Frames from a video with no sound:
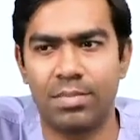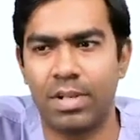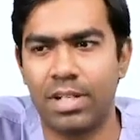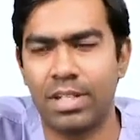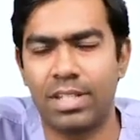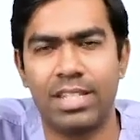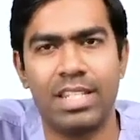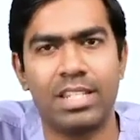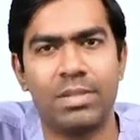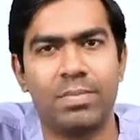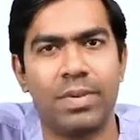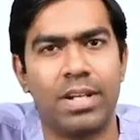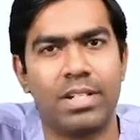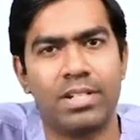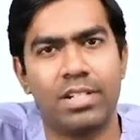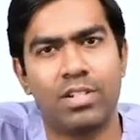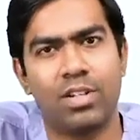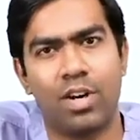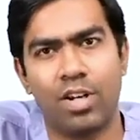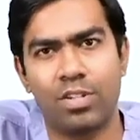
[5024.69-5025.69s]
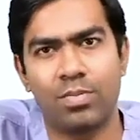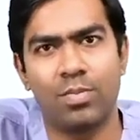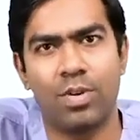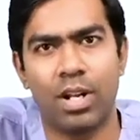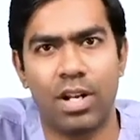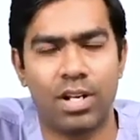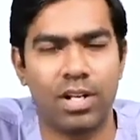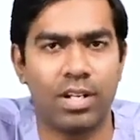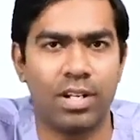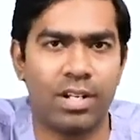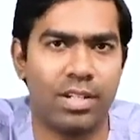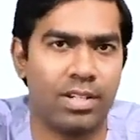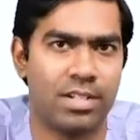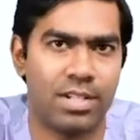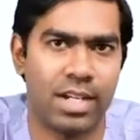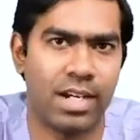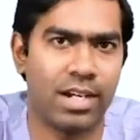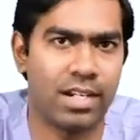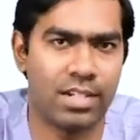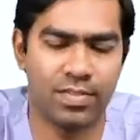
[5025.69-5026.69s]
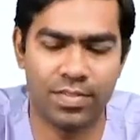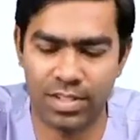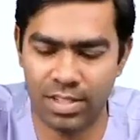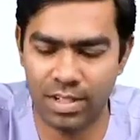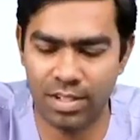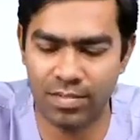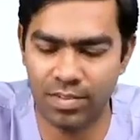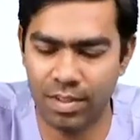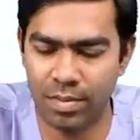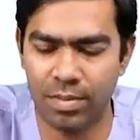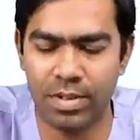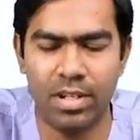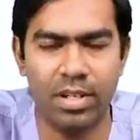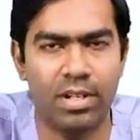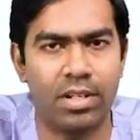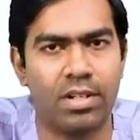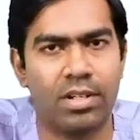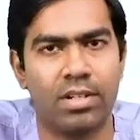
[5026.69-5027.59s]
but these patients' osmolar status itself will be